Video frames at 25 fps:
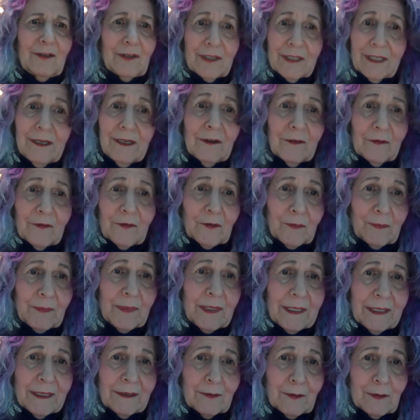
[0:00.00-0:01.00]
yourself
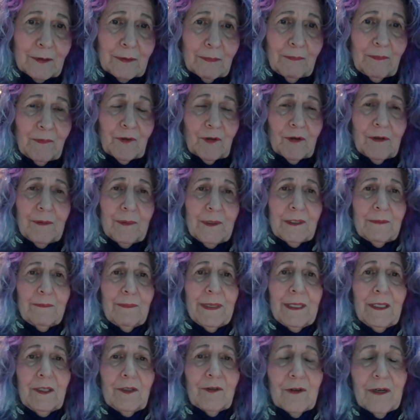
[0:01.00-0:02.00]
or me who's
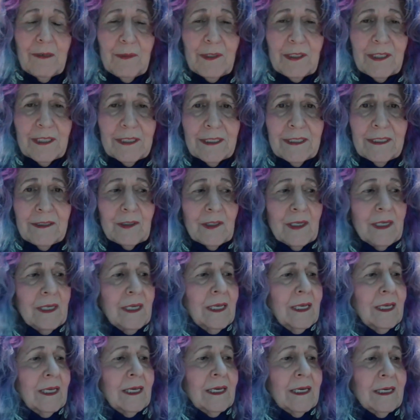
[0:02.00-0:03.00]
been
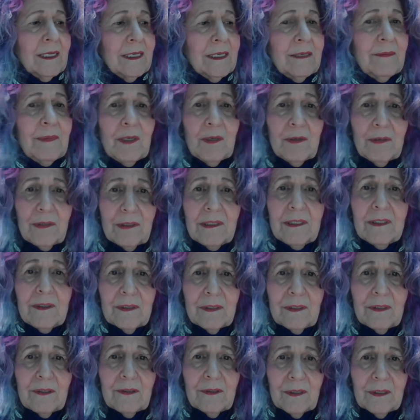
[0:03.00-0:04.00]
traumatized, and I'm here to
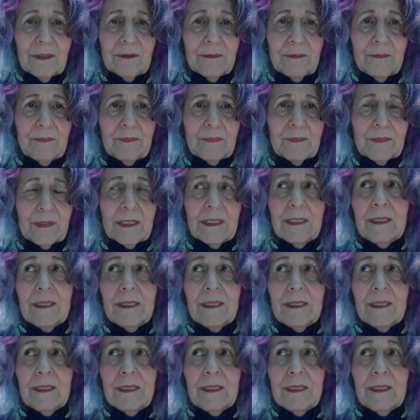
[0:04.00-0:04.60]
listen to you.